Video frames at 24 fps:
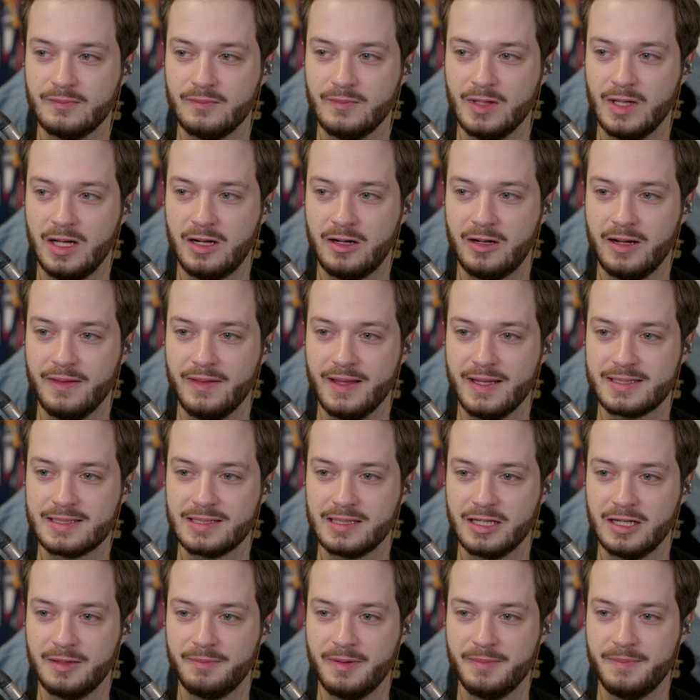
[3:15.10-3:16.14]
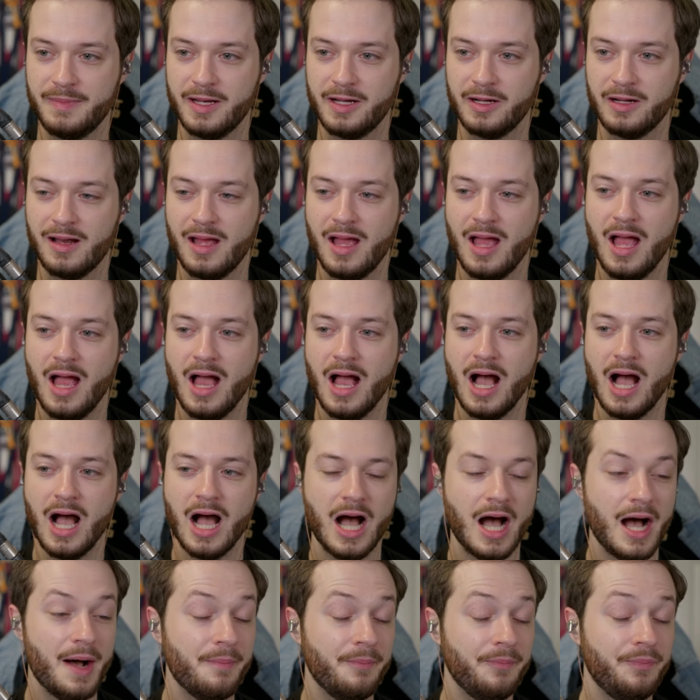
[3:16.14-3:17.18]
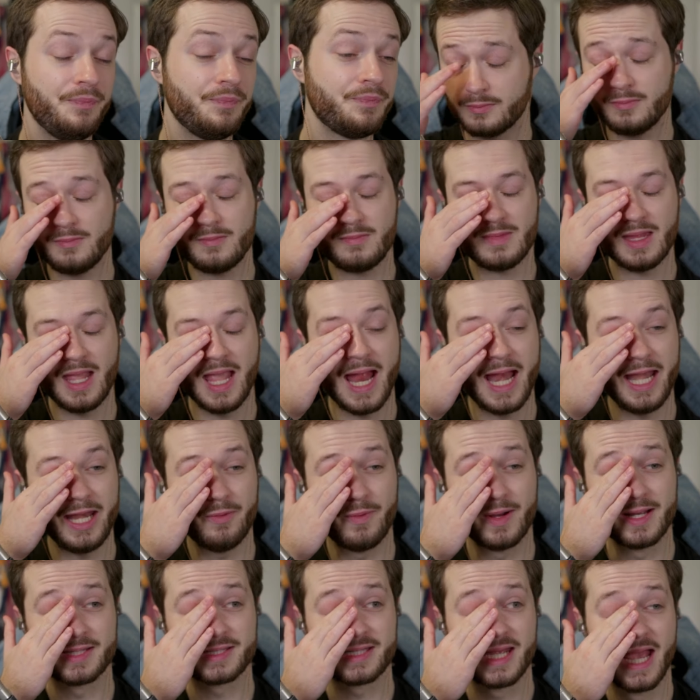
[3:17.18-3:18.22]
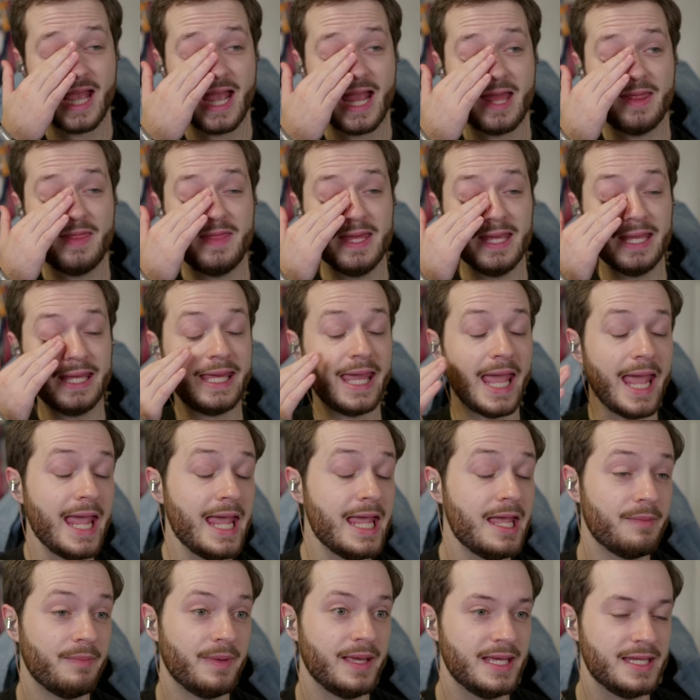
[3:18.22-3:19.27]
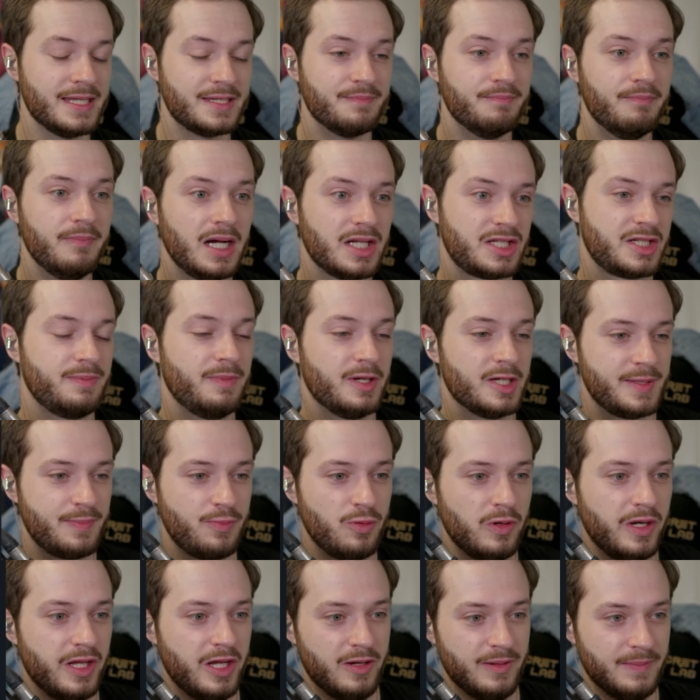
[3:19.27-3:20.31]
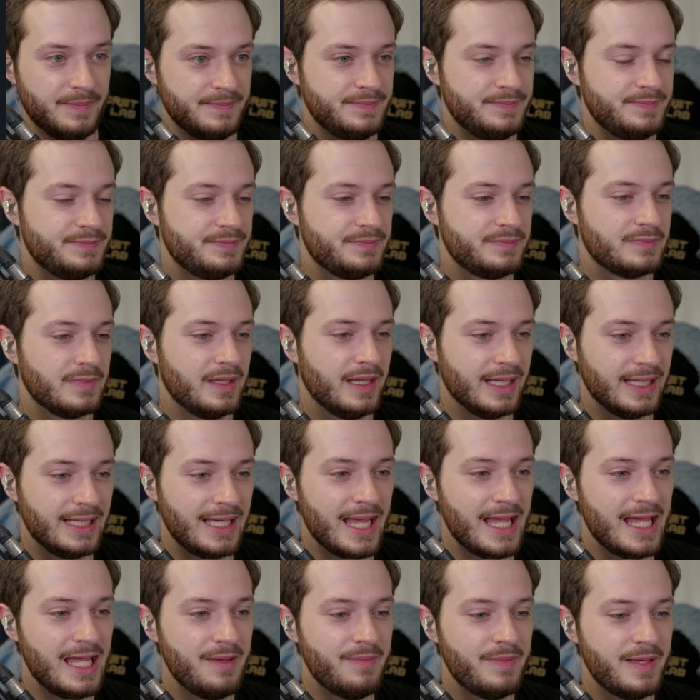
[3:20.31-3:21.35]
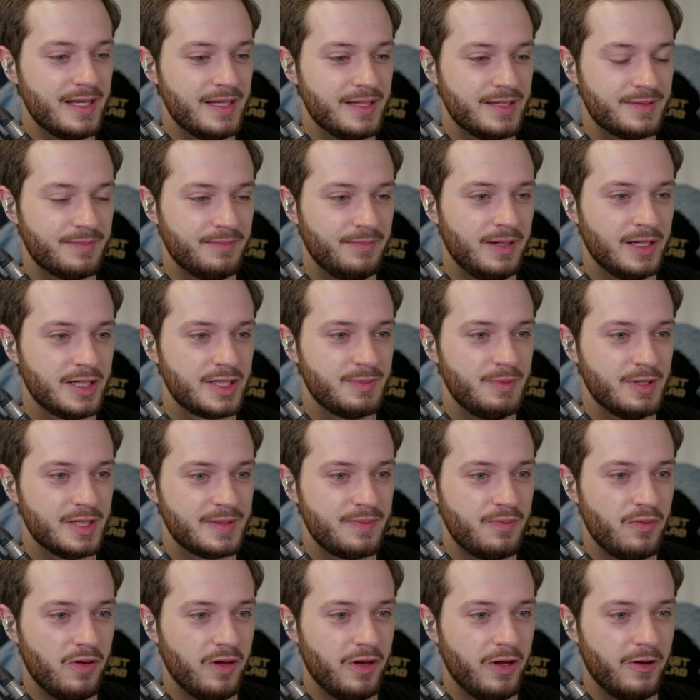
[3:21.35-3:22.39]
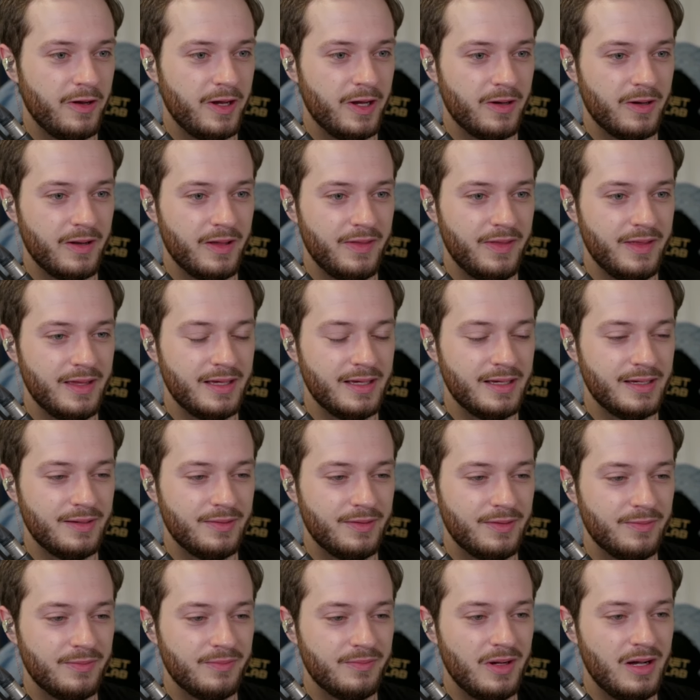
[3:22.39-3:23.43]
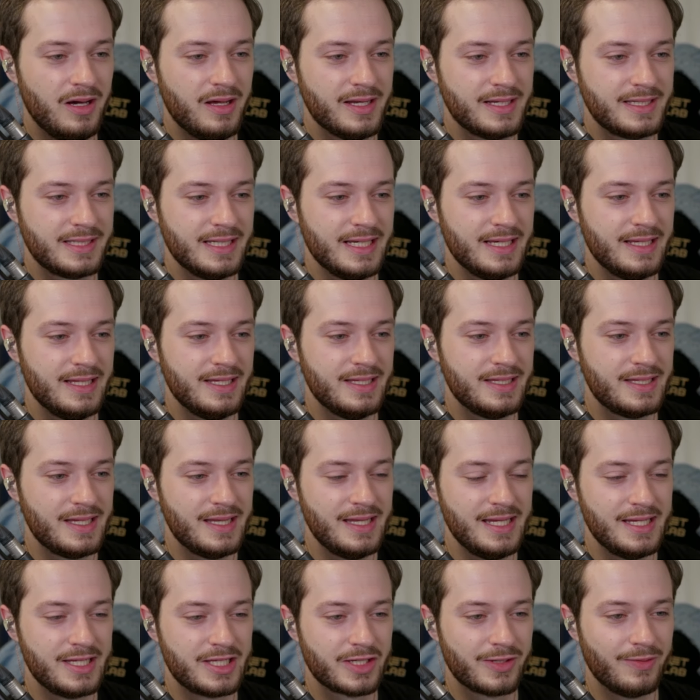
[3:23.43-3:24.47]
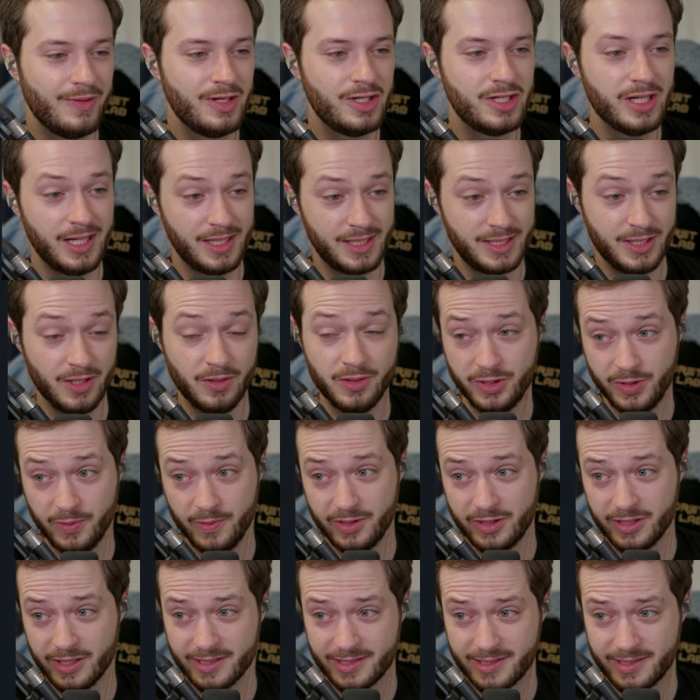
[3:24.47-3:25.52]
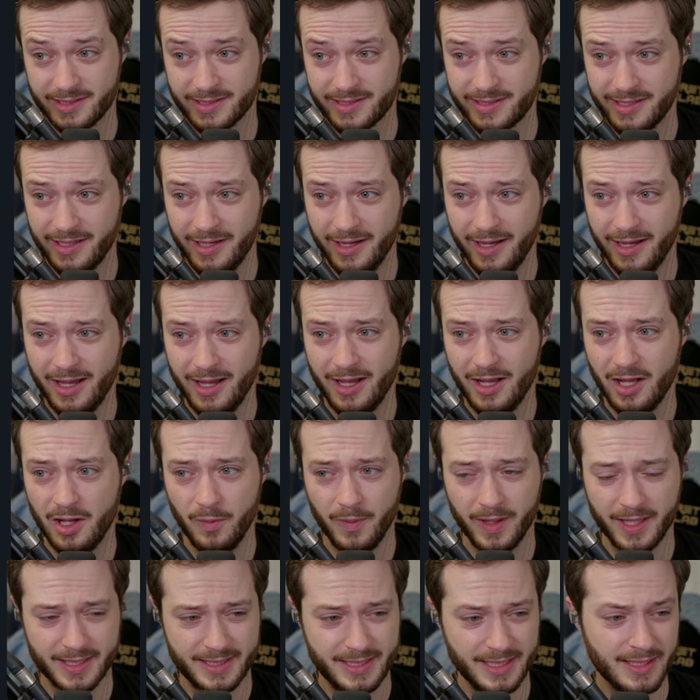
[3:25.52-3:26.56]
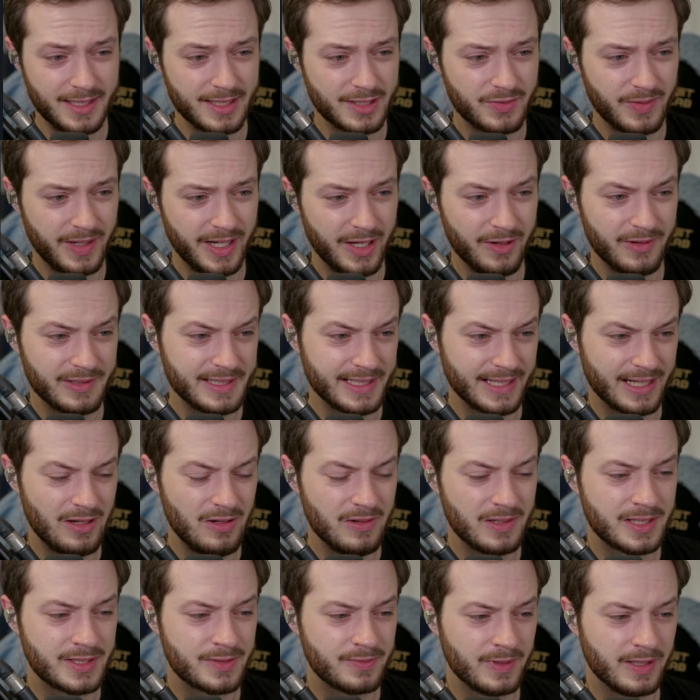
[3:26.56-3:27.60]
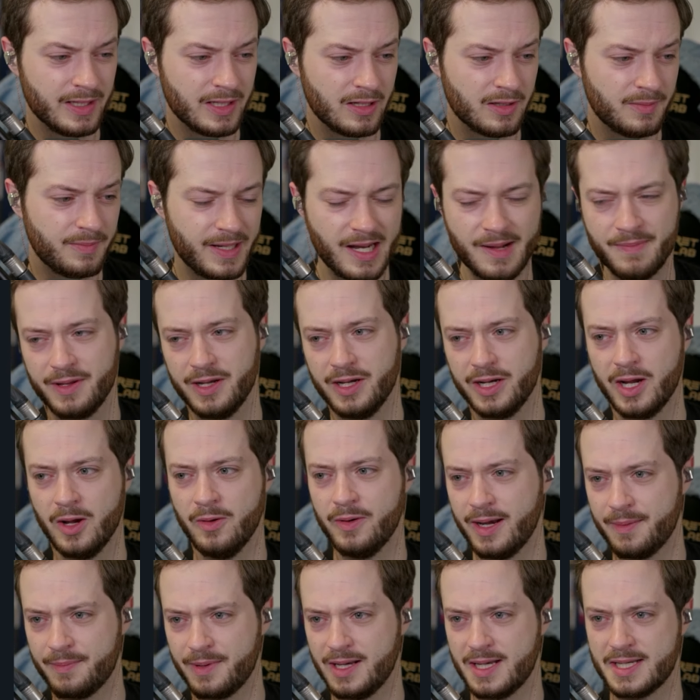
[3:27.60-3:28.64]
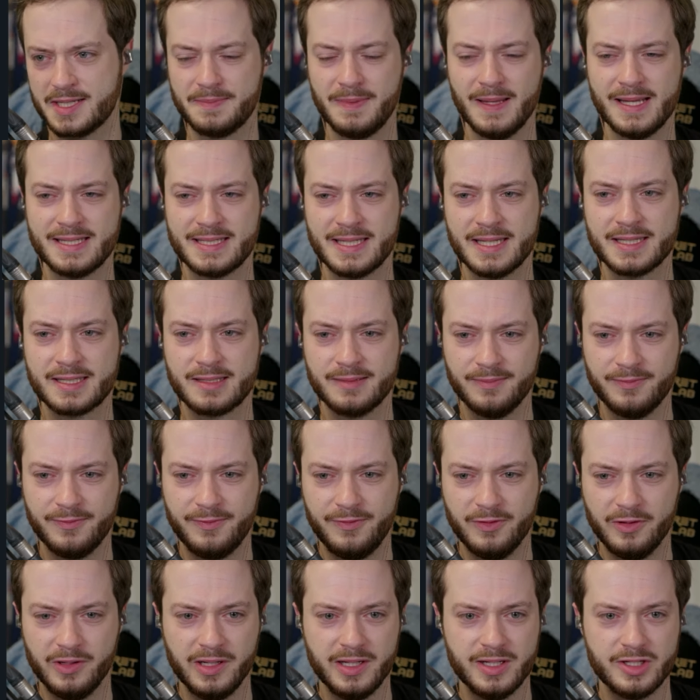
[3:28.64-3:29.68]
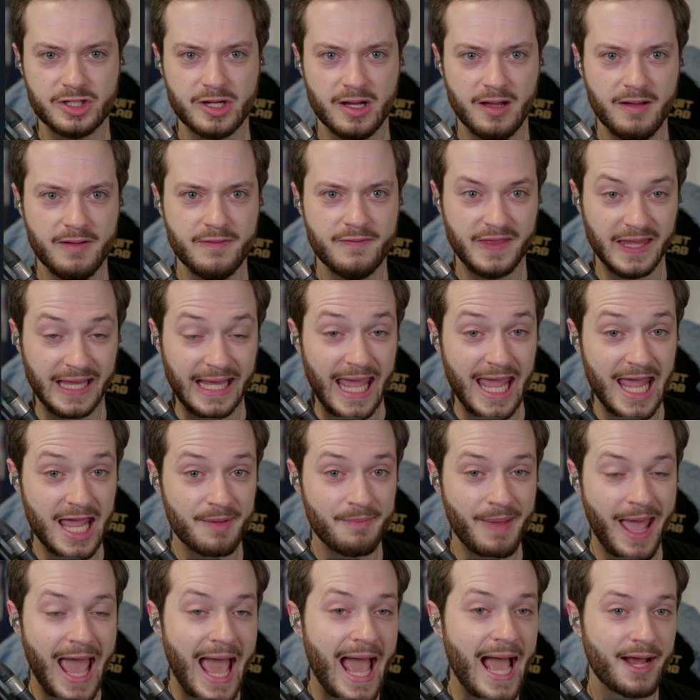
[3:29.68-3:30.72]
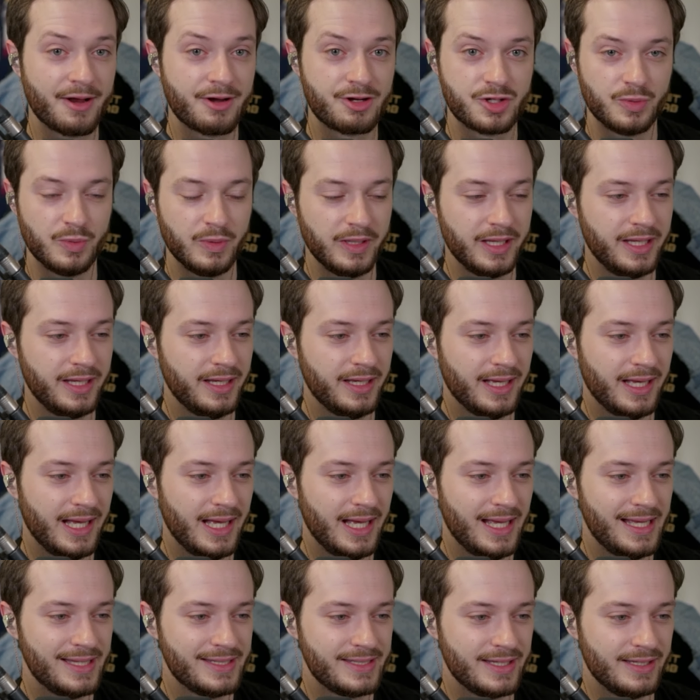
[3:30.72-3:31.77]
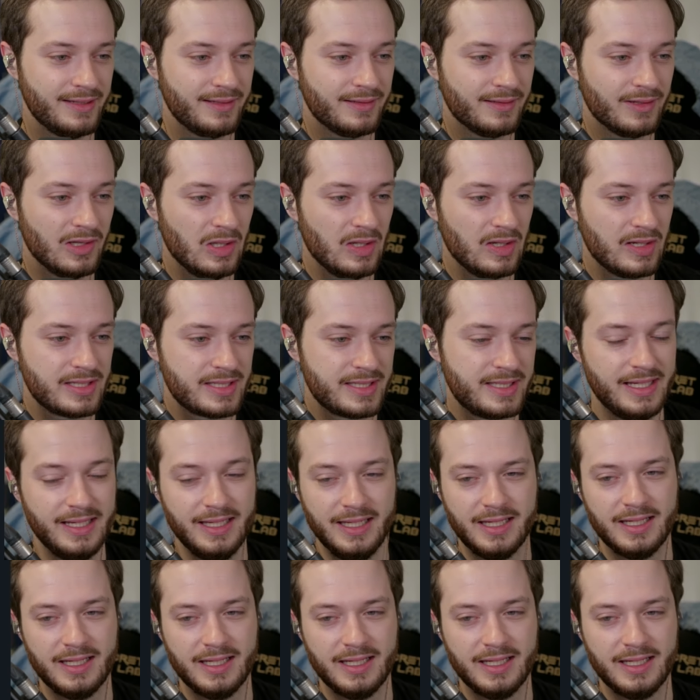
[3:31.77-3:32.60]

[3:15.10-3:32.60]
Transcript: All right, that's a little bit better. Um, Anyways, the game is much, much prettier. The game is much, much prettier here. The honestly, these these screenshots don't do it justice. We can see this right here. It's like, oh, it's really good. But I'm going to go and I'm going to splice in some footage of the game actually as it looks.